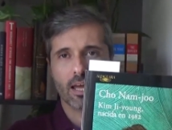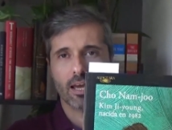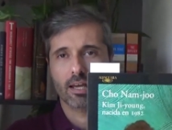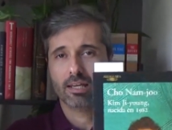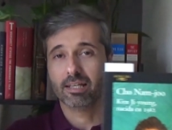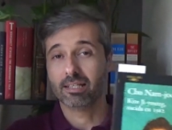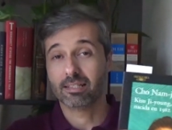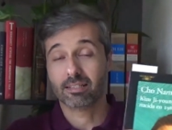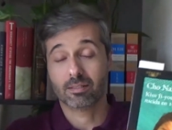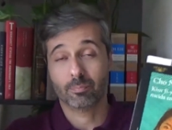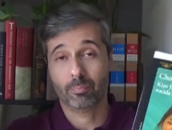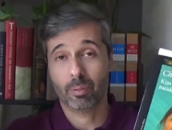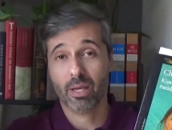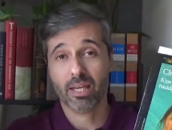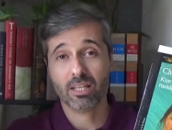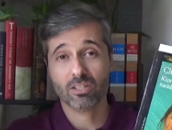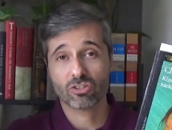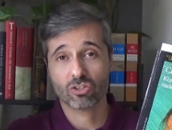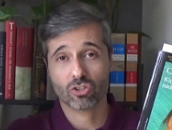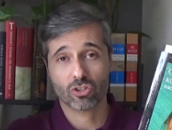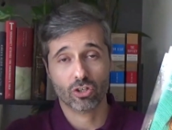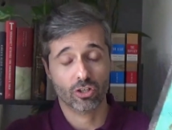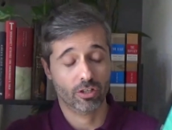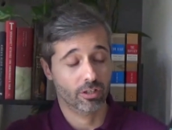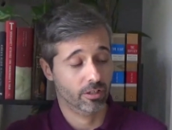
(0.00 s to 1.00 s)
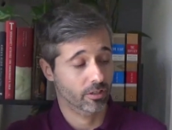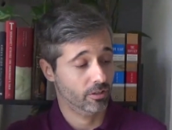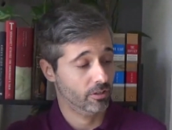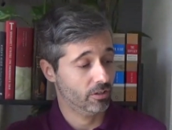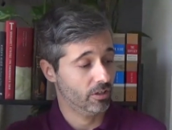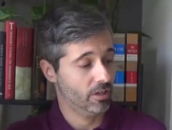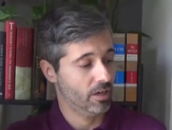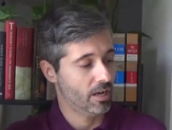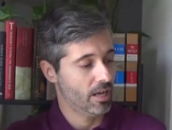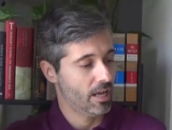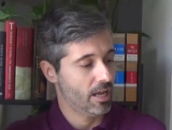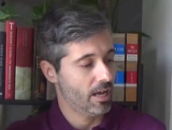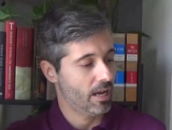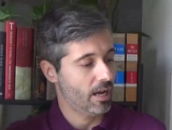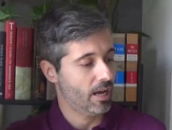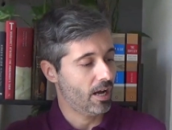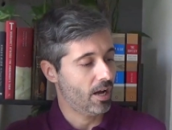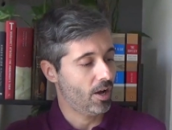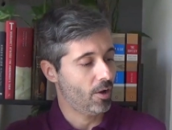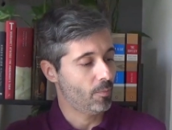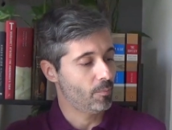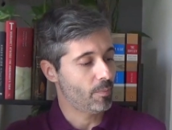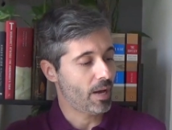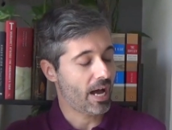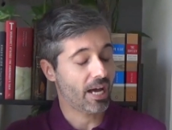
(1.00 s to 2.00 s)
It's a page turner.
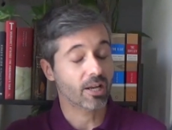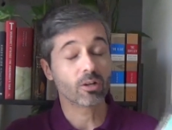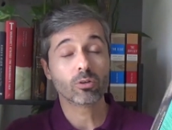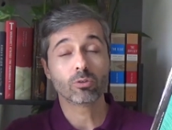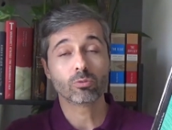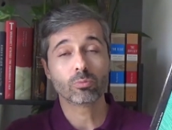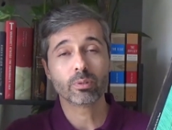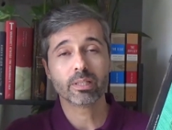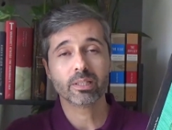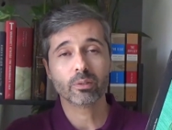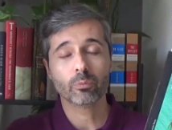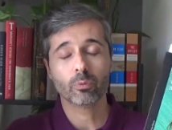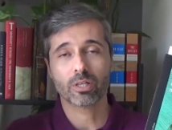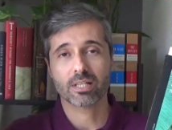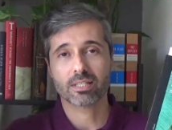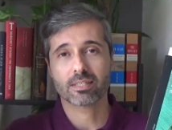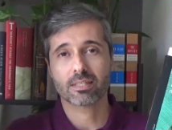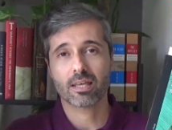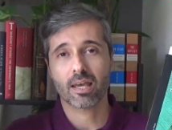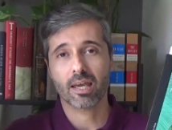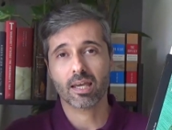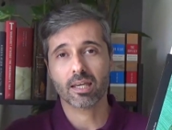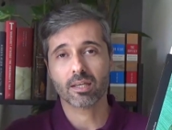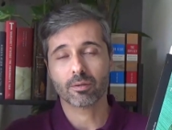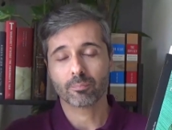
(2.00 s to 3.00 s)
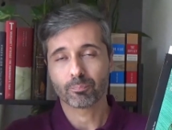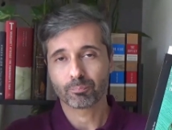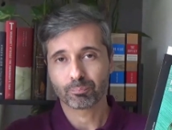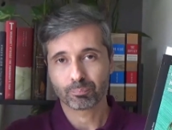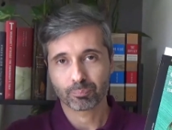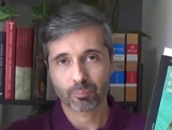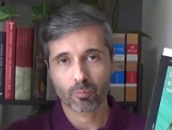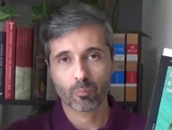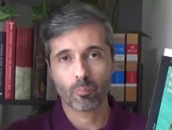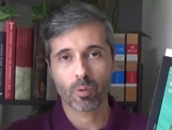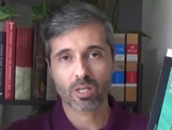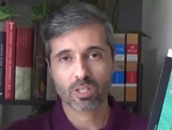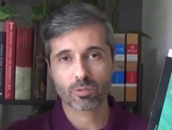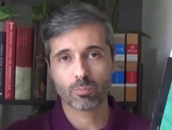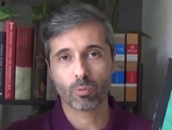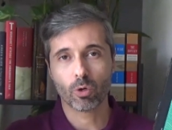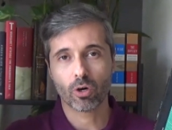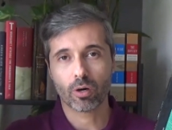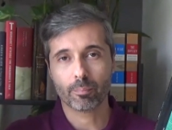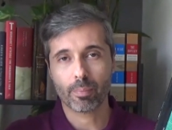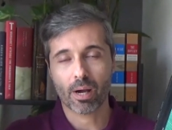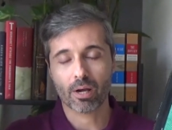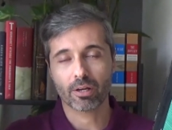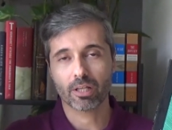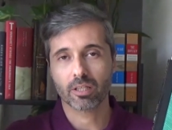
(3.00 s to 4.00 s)
I don't really want to say much
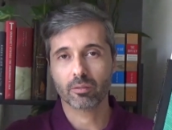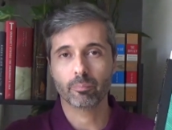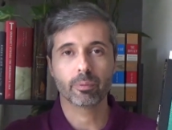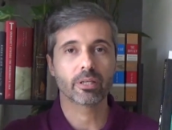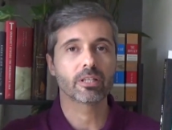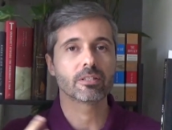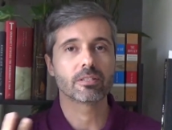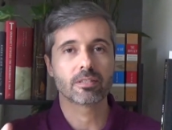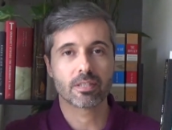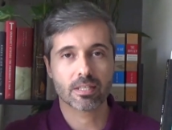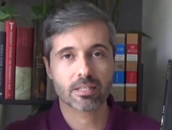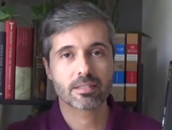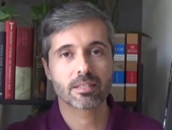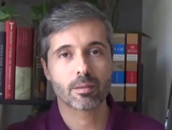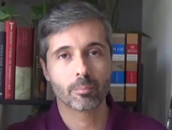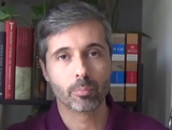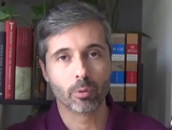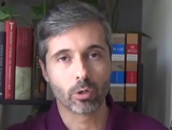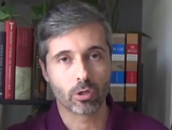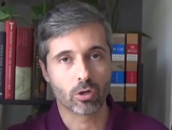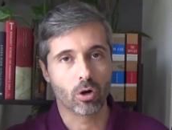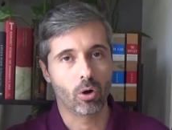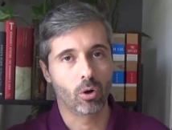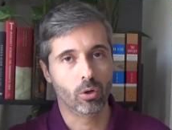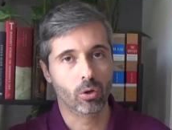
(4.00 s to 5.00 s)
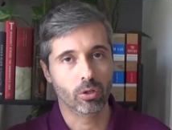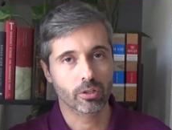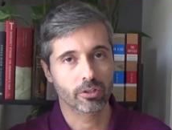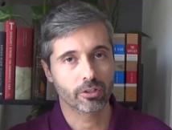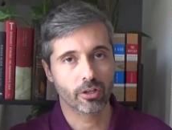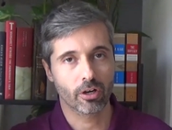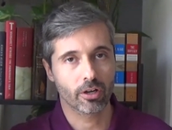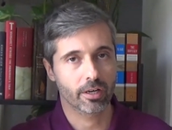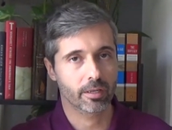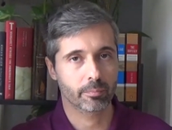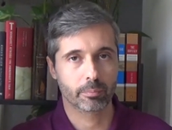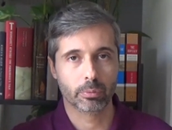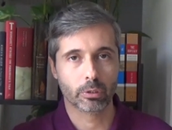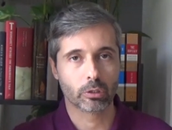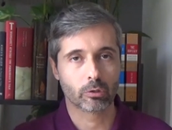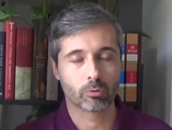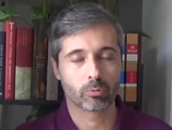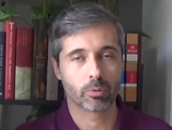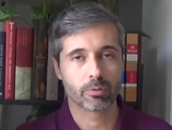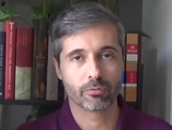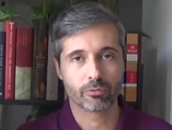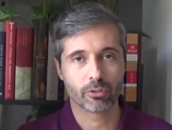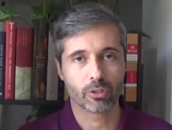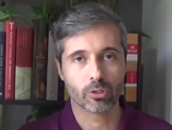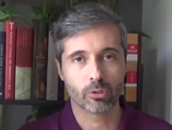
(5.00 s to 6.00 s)
more about it because this is a book haul, not a book
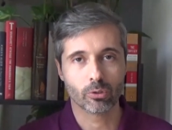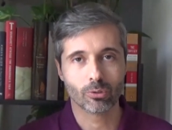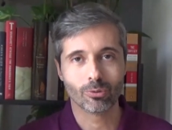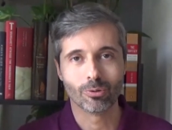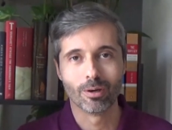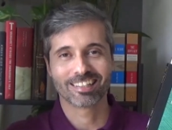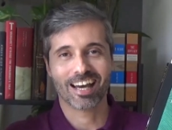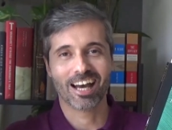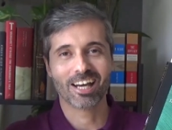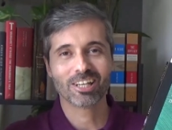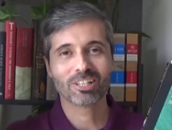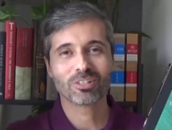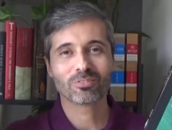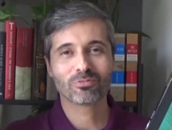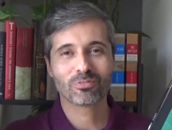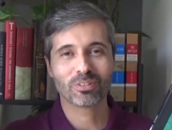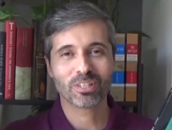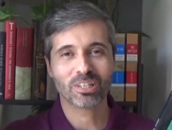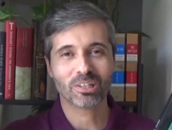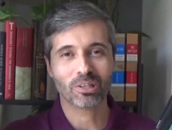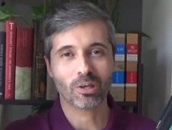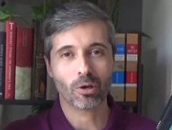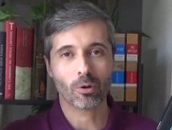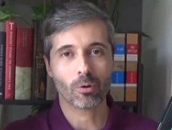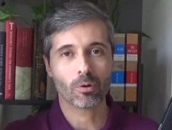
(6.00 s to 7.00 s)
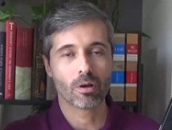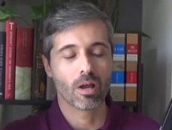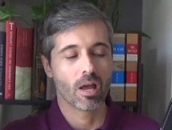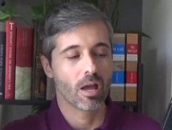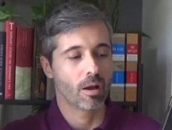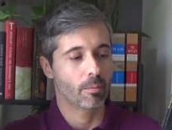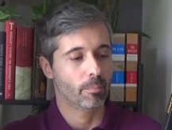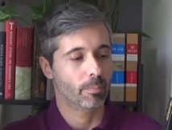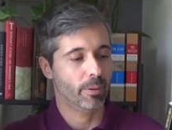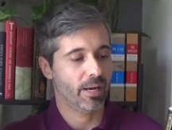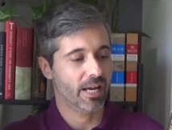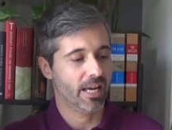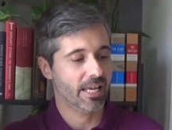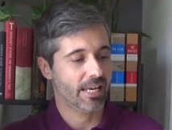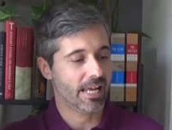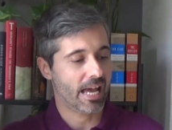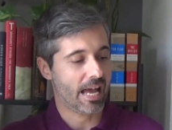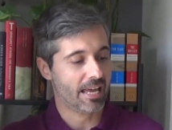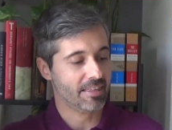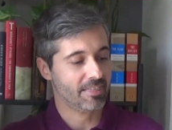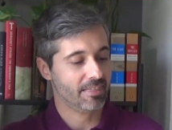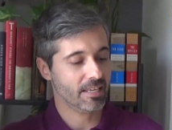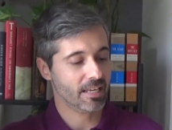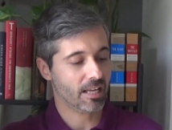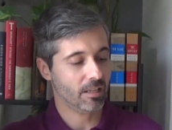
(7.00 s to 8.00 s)
review kind of video. But I
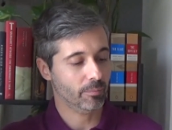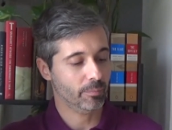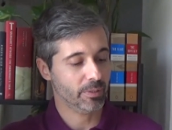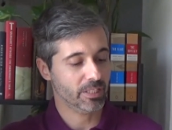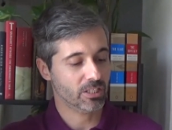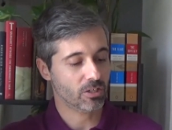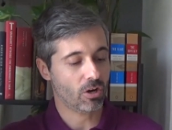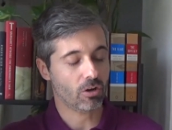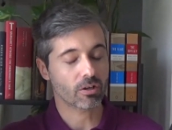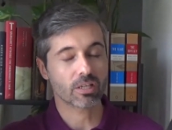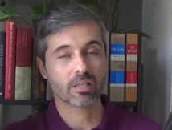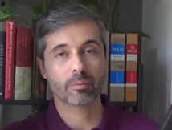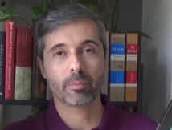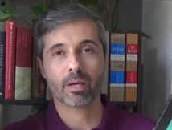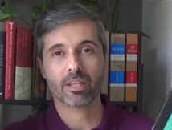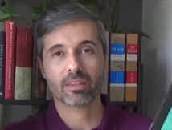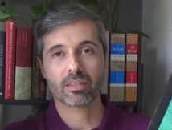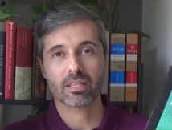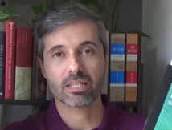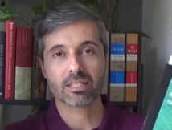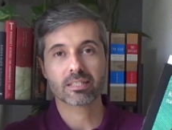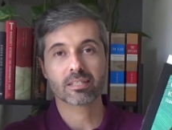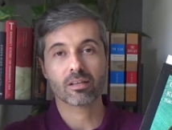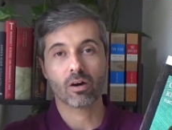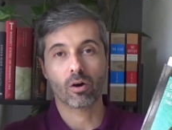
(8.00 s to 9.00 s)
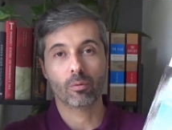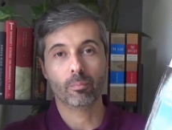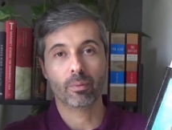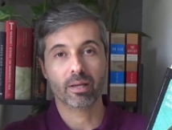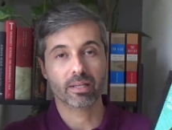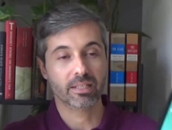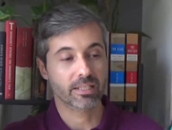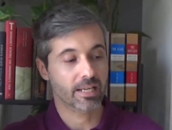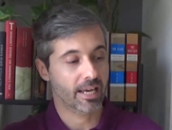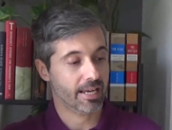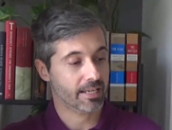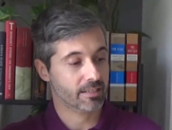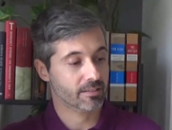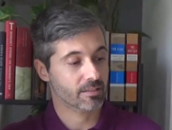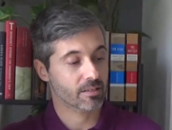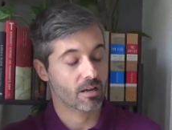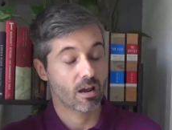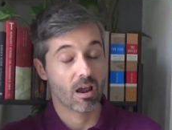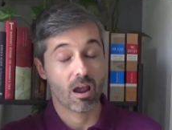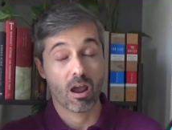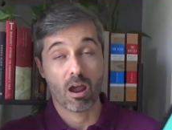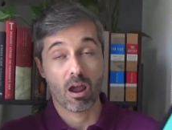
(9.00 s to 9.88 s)
think I'll be talking about this on my next